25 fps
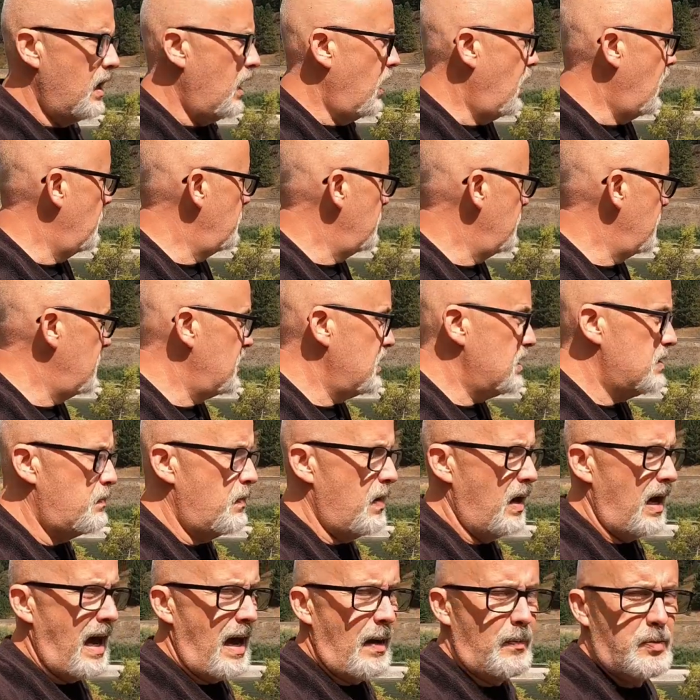um, it is
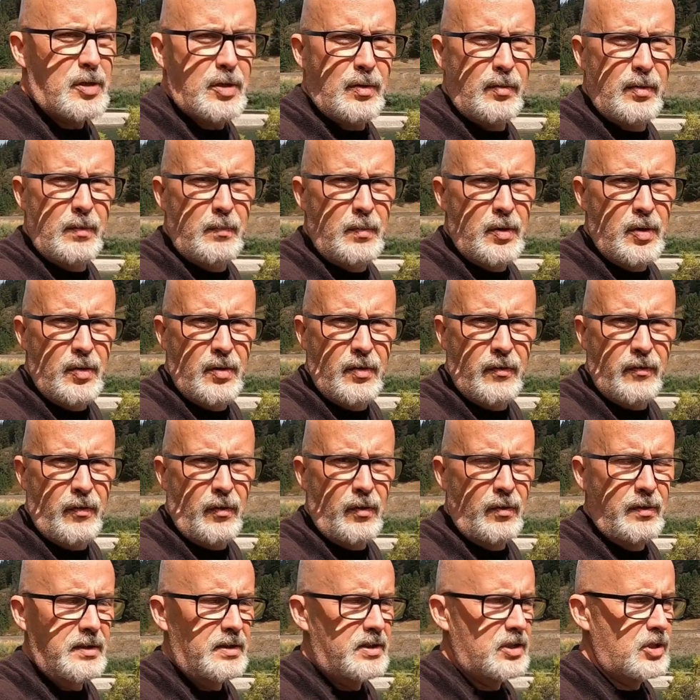absolutely
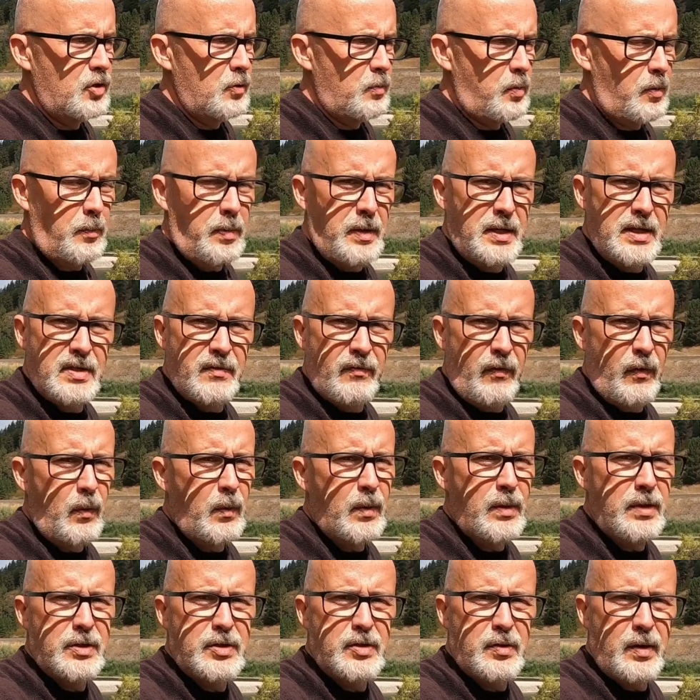beautiful it's super peaceful
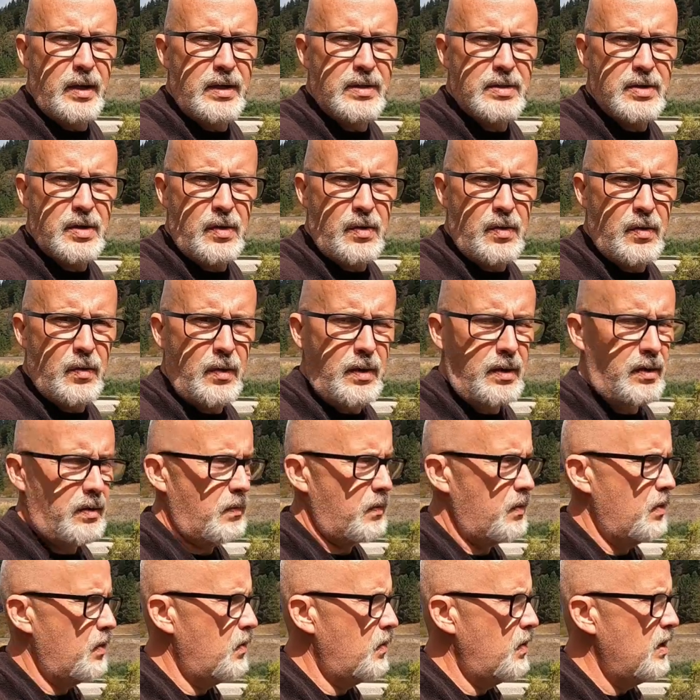when the trains aren't going
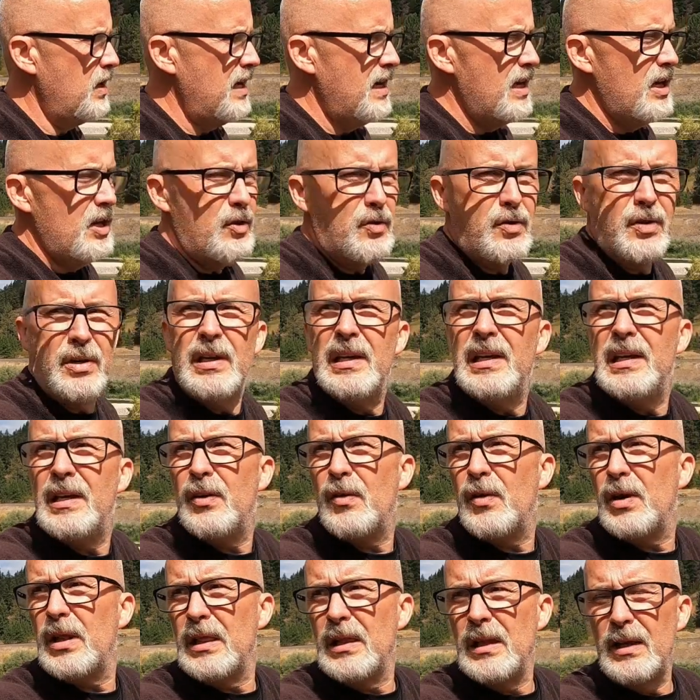through you can
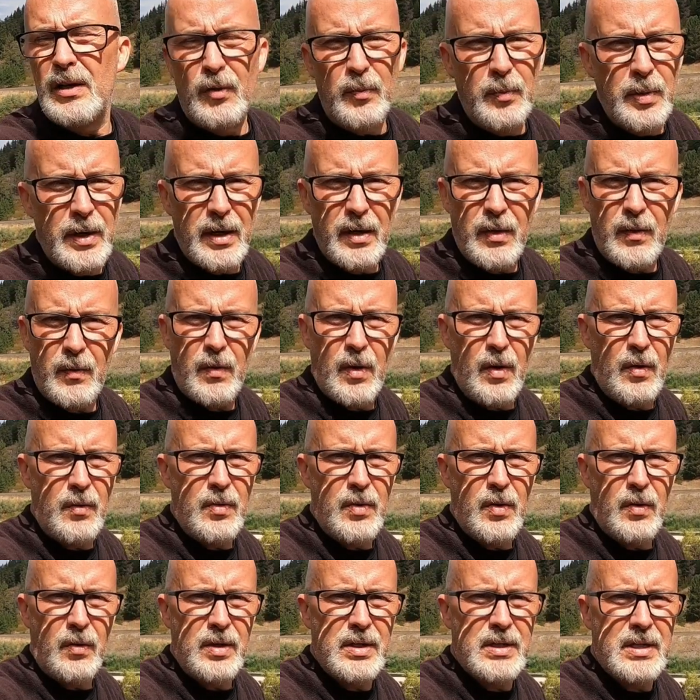hear a little bit of the
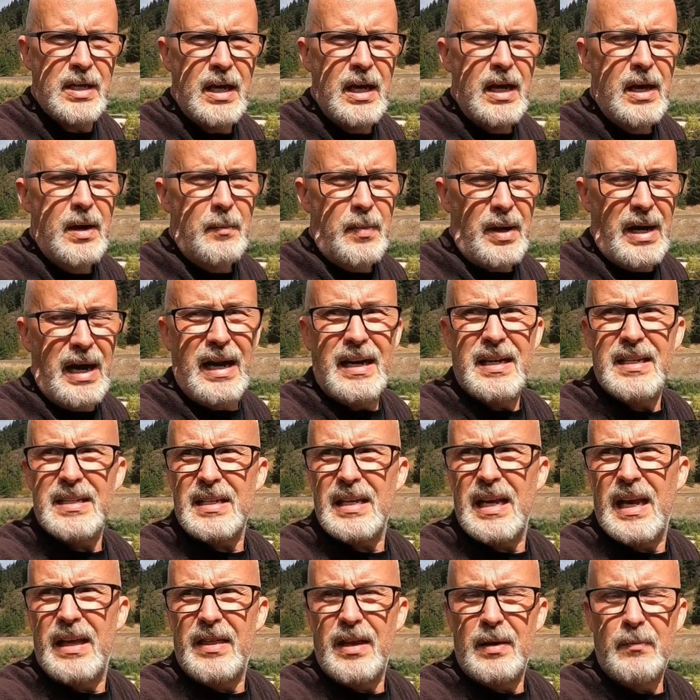road noise but
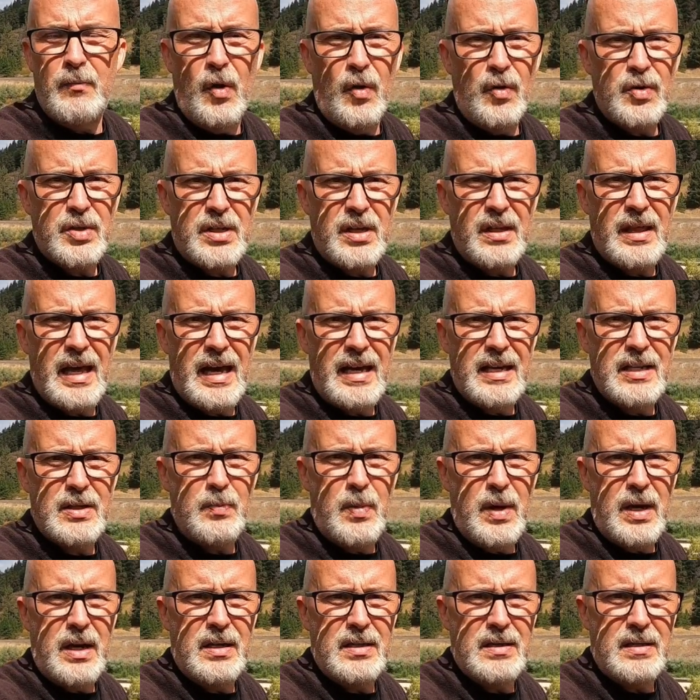honestly I think most of that is
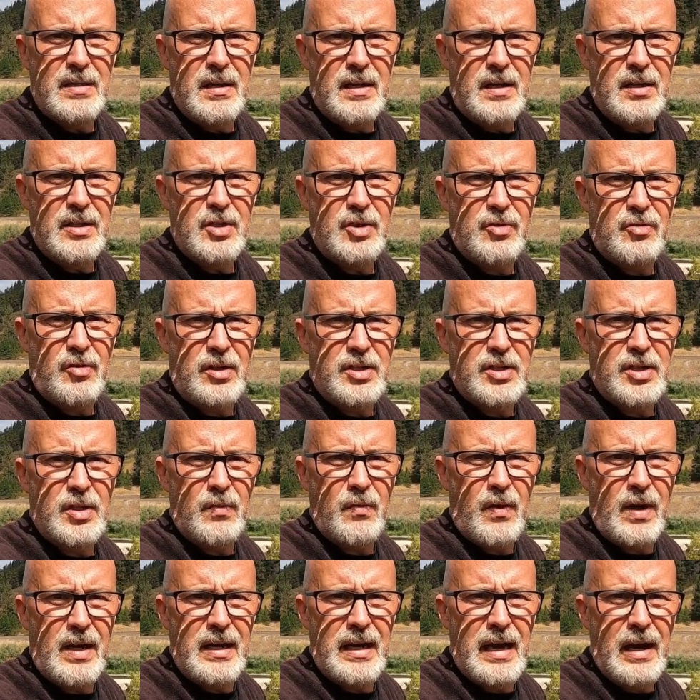because of the
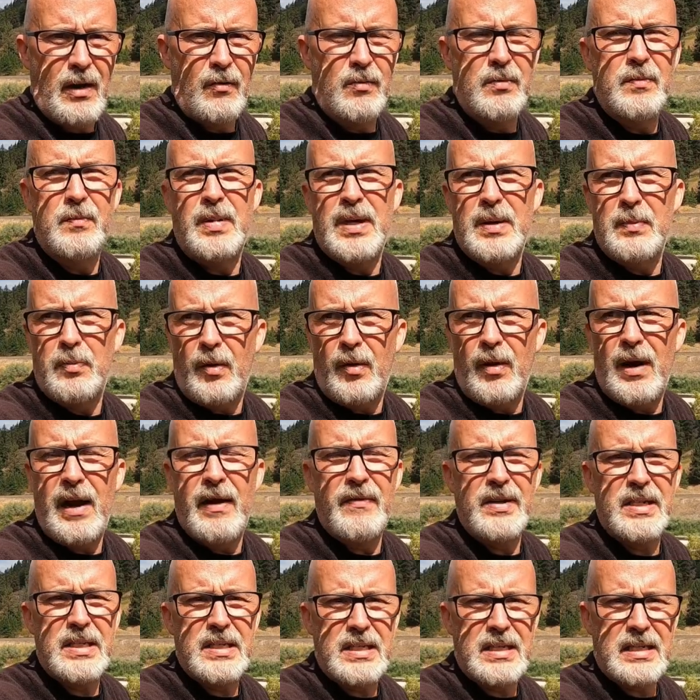construction right now and people are
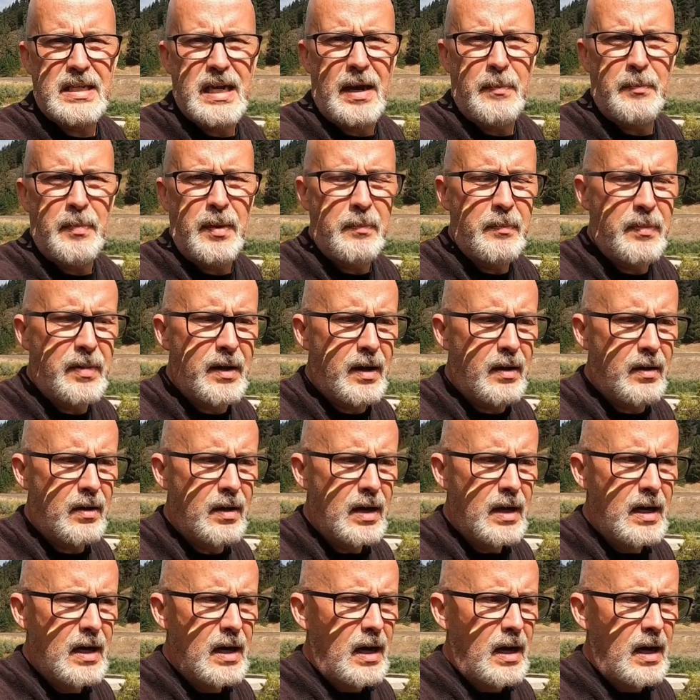having to stop up there